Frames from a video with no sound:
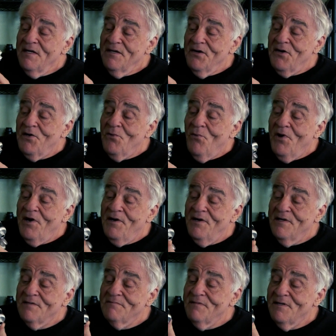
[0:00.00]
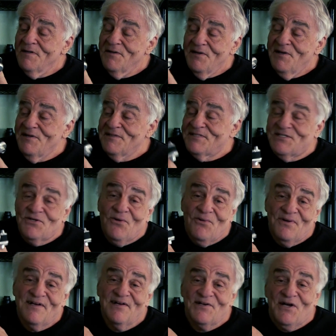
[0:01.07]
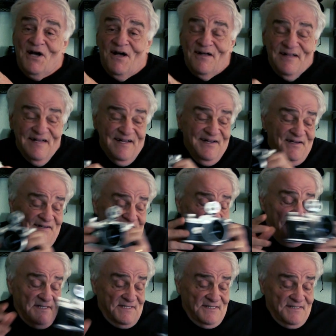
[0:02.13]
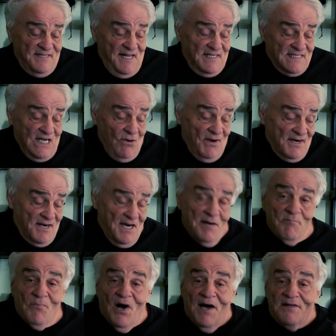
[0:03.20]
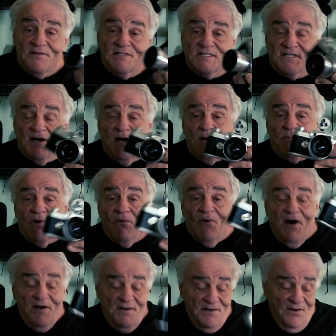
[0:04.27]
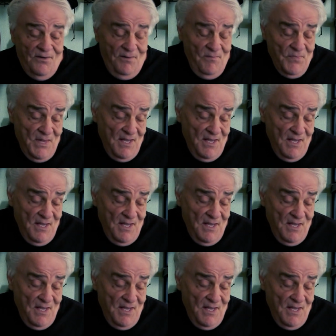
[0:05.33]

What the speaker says: Anyway, so yeah, that's how I came by this camera right here.